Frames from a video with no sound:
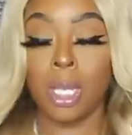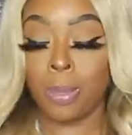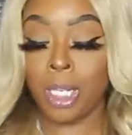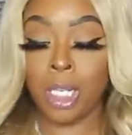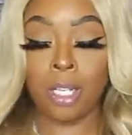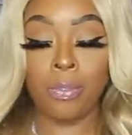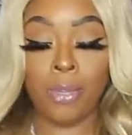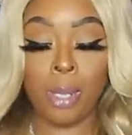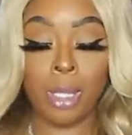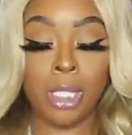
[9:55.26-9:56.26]
Keeping it in the
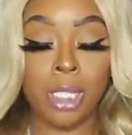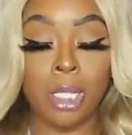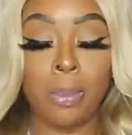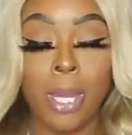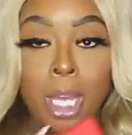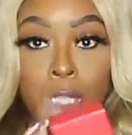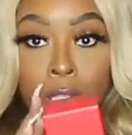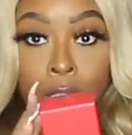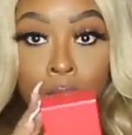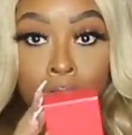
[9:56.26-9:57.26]
family Si
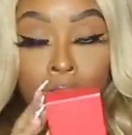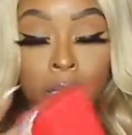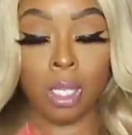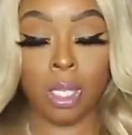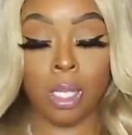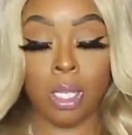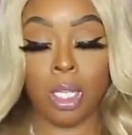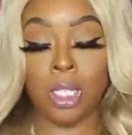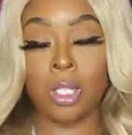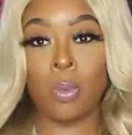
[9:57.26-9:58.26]
Passione.
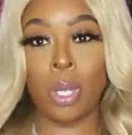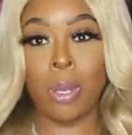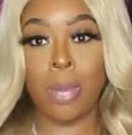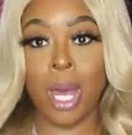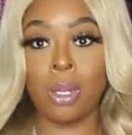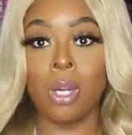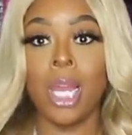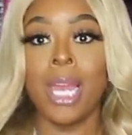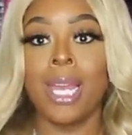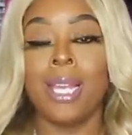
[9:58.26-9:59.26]
It's the red bottle.
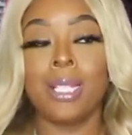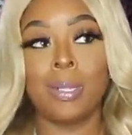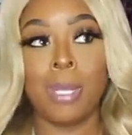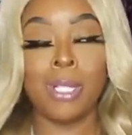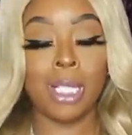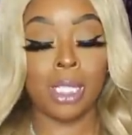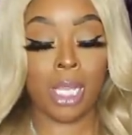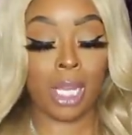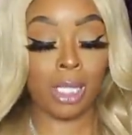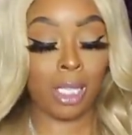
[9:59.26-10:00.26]
It smells
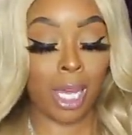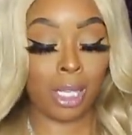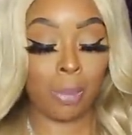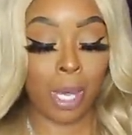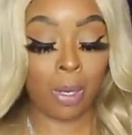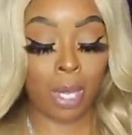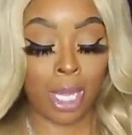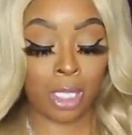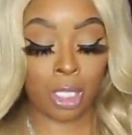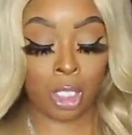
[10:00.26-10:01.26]
exactly like the bottle
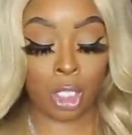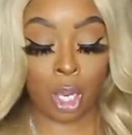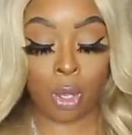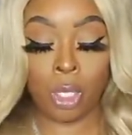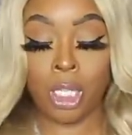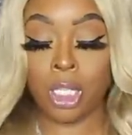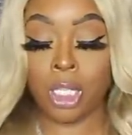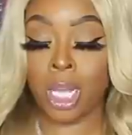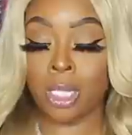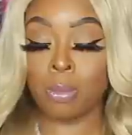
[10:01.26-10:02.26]
I just showed. It
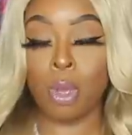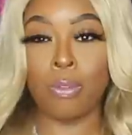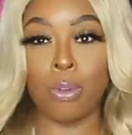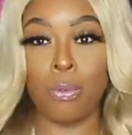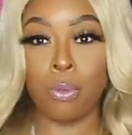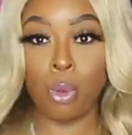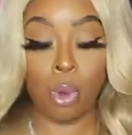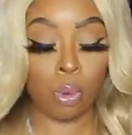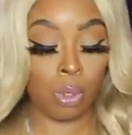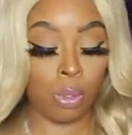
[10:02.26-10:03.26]
has more of a
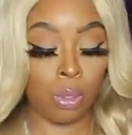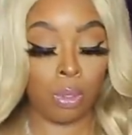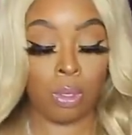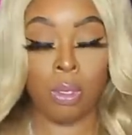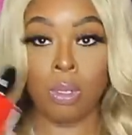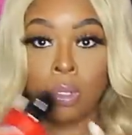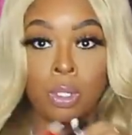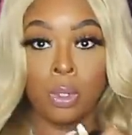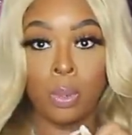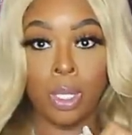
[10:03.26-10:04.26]
floral
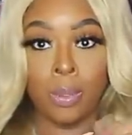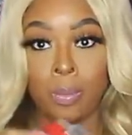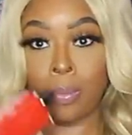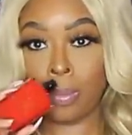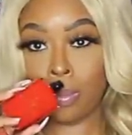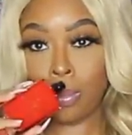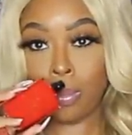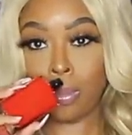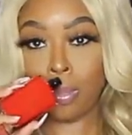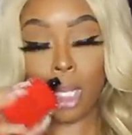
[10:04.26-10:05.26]
to it.
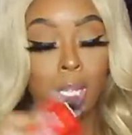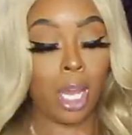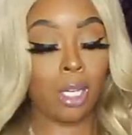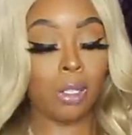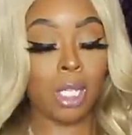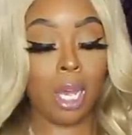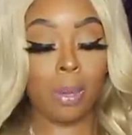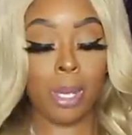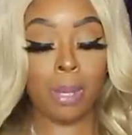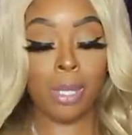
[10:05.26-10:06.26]
And y'all don't
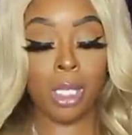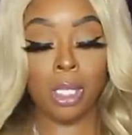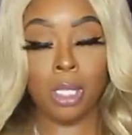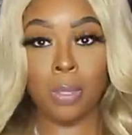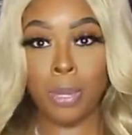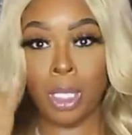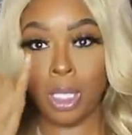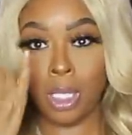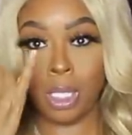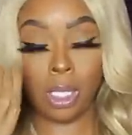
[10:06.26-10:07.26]
talk about me. This
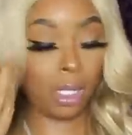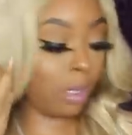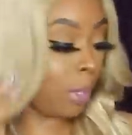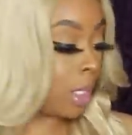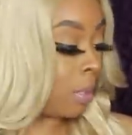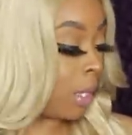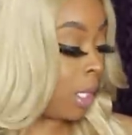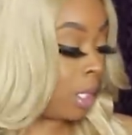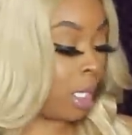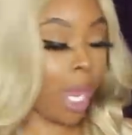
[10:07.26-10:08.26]
pinky nail is missing,
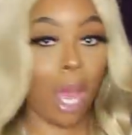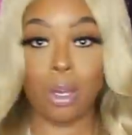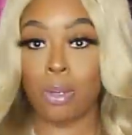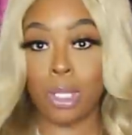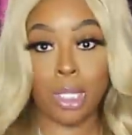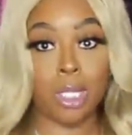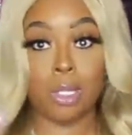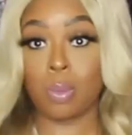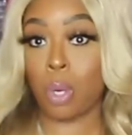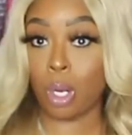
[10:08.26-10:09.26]
but y'all gonna get
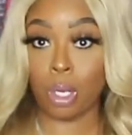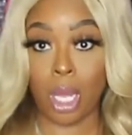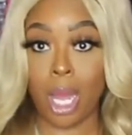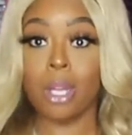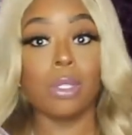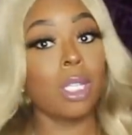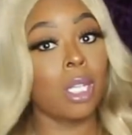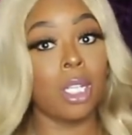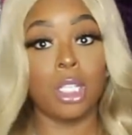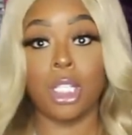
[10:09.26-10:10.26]
this work. I go to
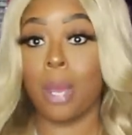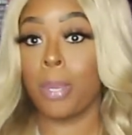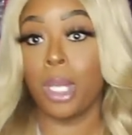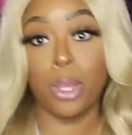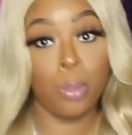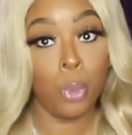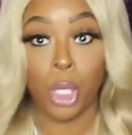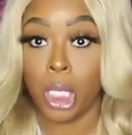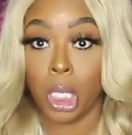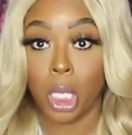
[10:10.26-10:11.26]
the nail shop in the
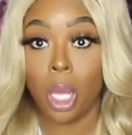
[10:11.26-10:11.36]
morning.